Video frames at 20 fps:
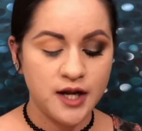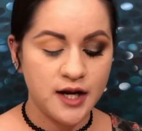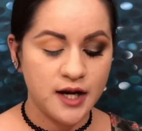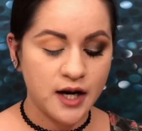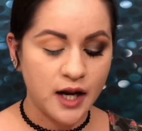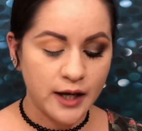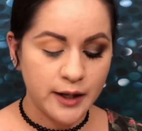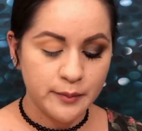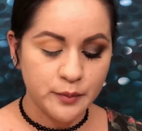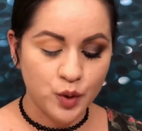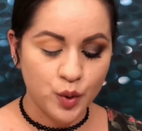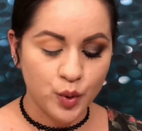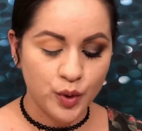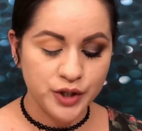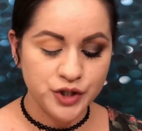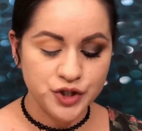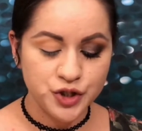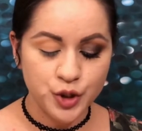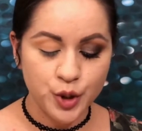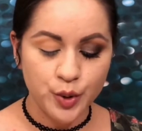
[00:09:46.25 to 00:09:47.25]
and I am
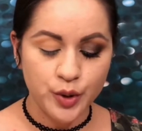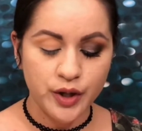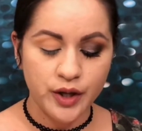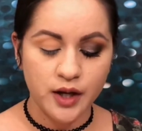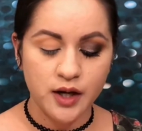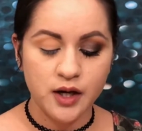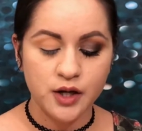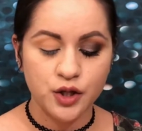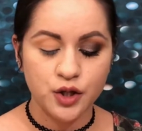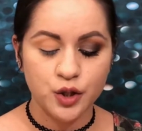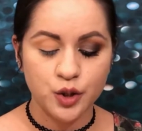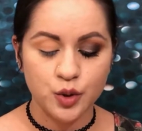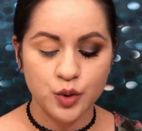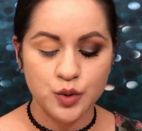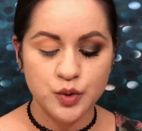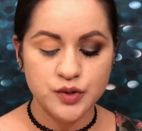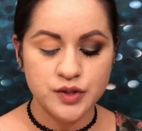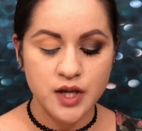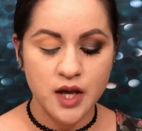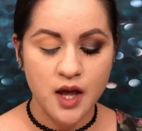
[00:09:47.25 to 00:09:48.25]
going to go ahead and
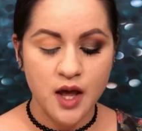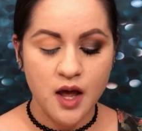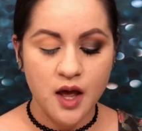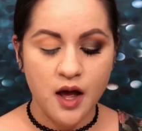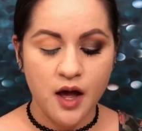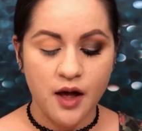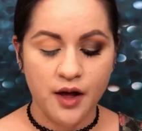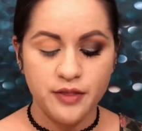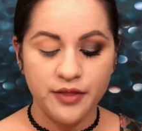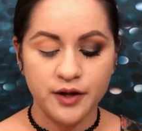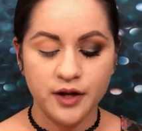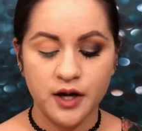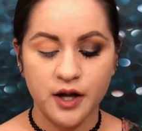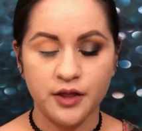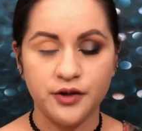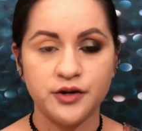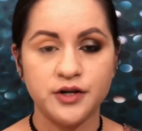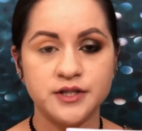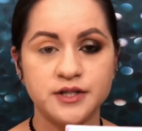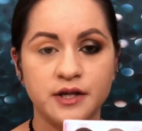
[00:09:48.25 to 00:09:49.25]
use the
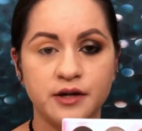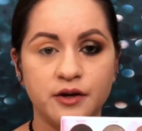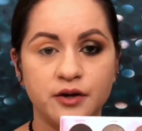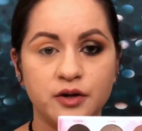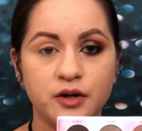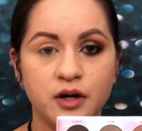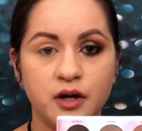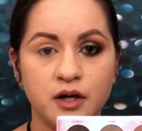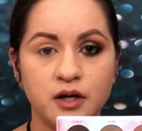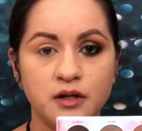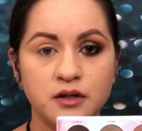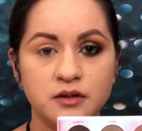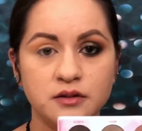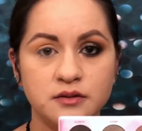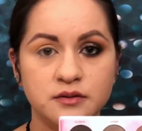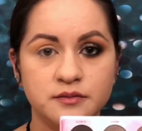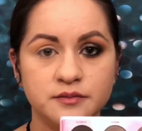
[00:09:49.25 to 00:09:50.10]
color Terracotta,